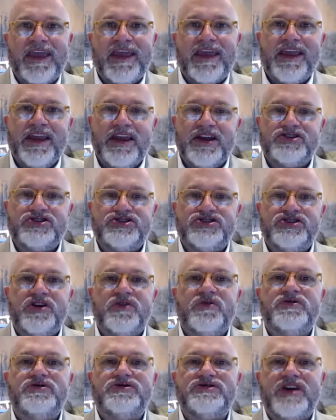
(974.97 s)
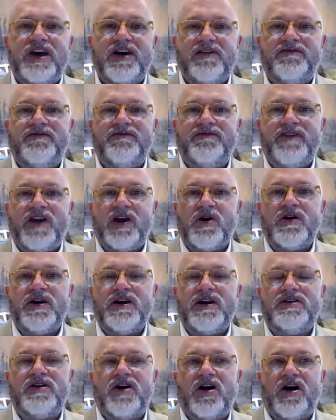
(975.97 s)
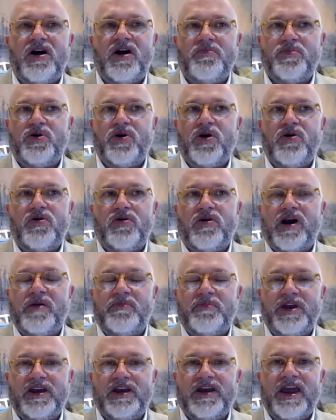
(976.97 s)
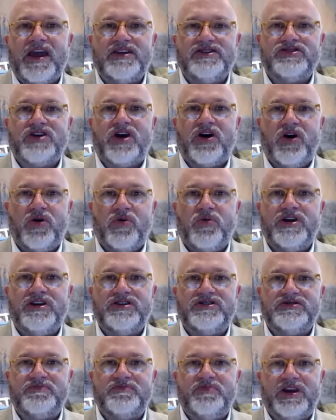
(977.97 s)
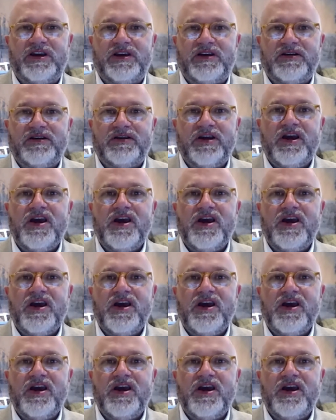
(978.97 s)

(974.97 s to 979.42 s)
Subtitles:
it shows how varied our programming has always been.